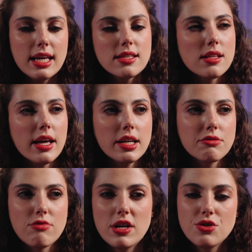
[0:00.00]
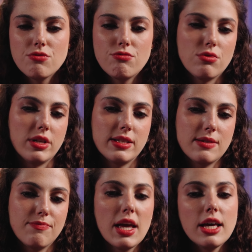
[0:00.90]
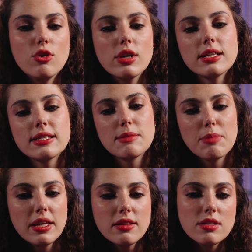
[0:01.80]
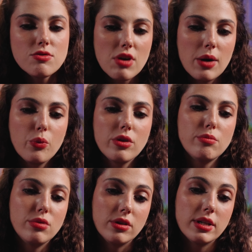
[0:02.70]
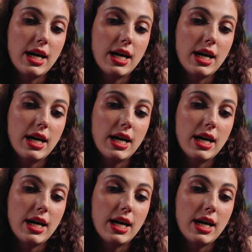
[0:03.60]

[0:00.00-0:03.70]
It's like Russian roulette. You can spin the drum with a bullet